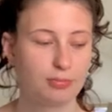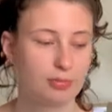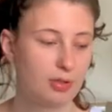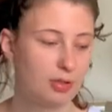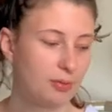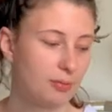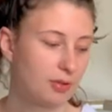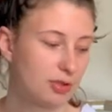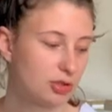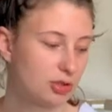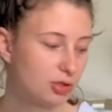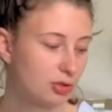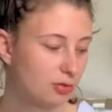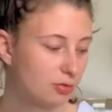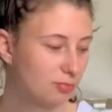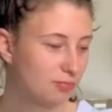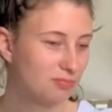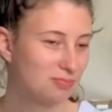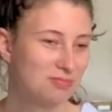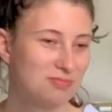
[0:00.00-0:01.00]
pretty much.
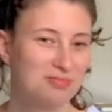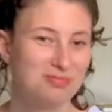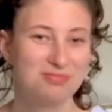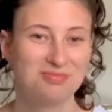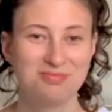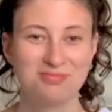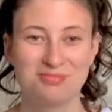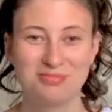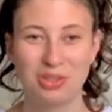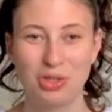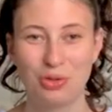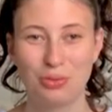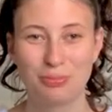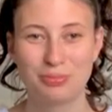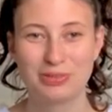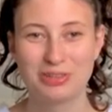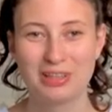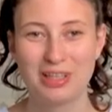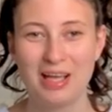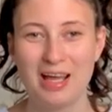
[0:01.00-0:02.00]
Oops.